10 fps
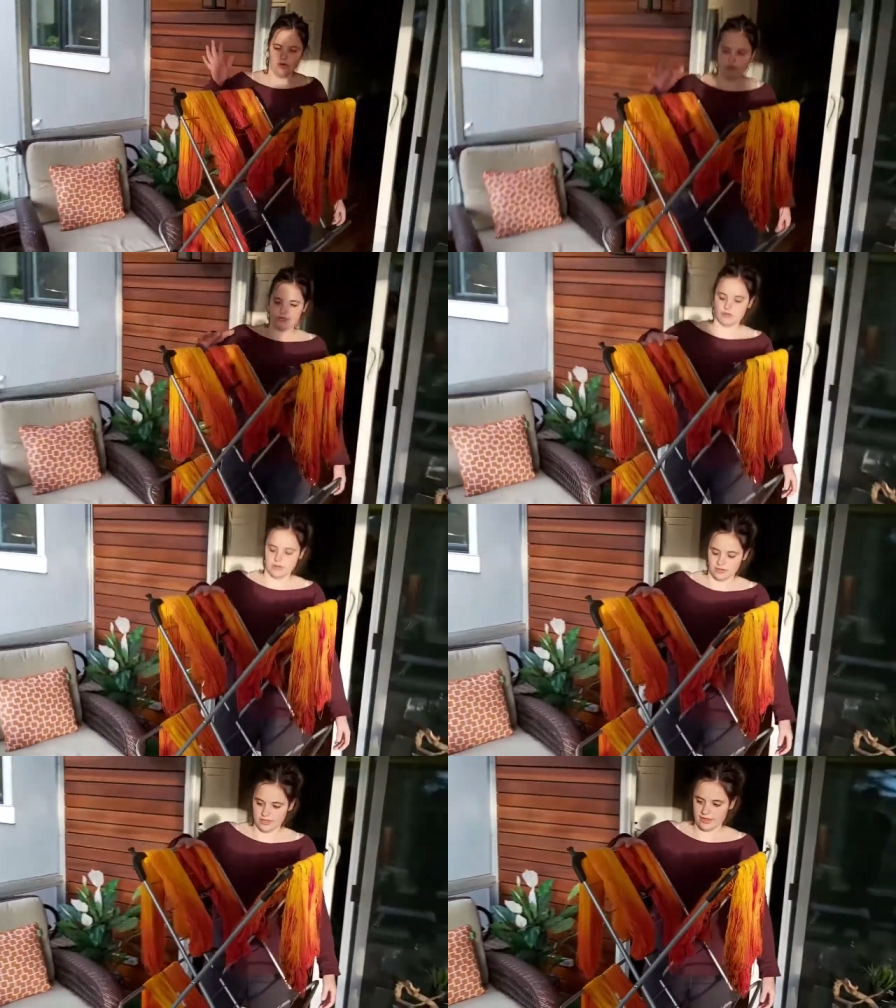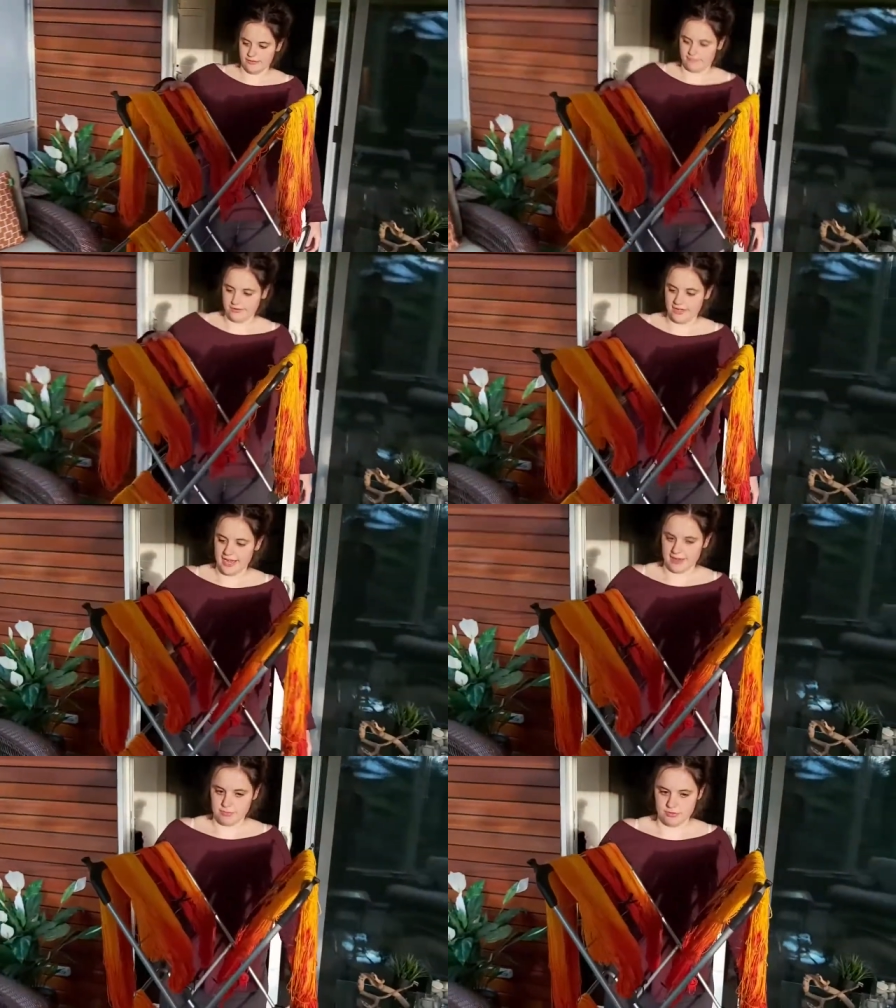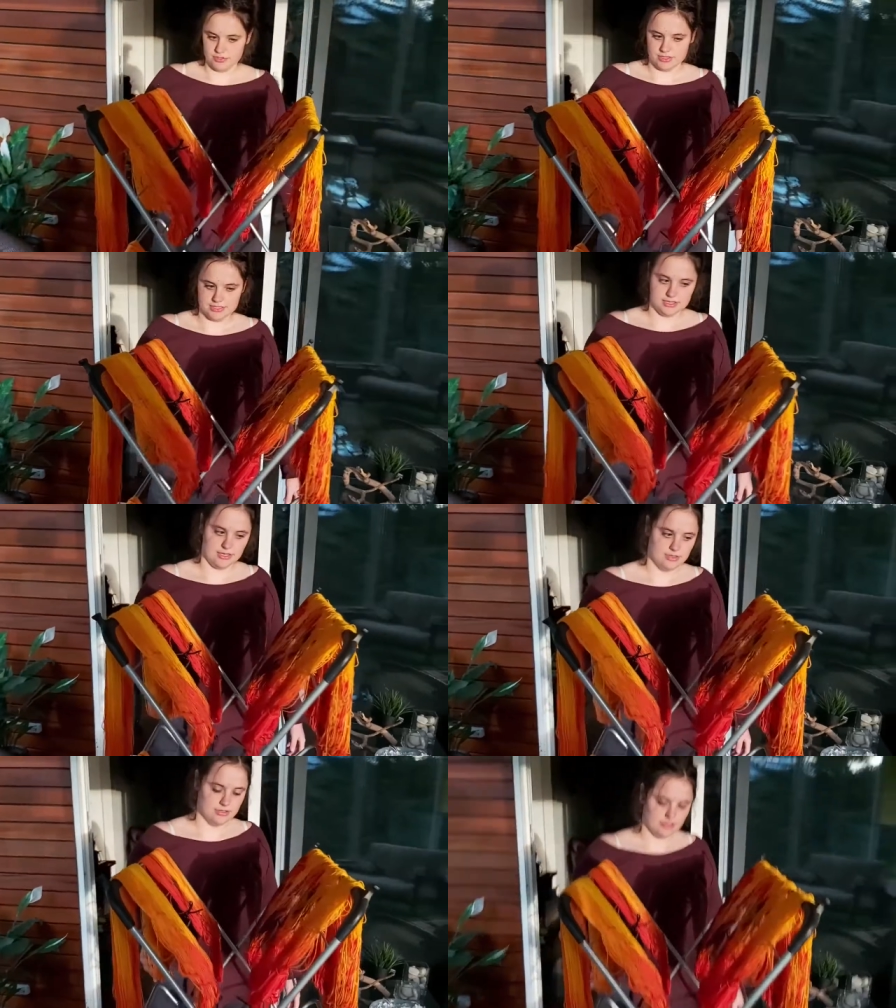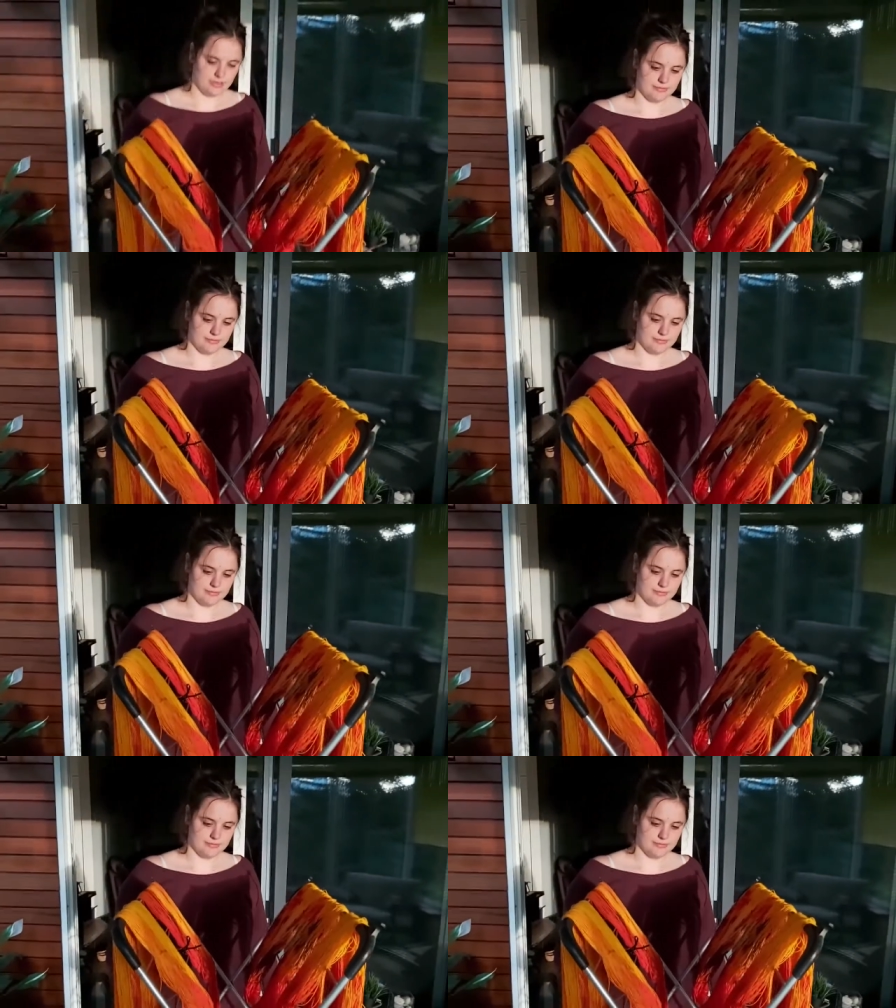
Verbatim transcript: Overall, I'm very happy with this color.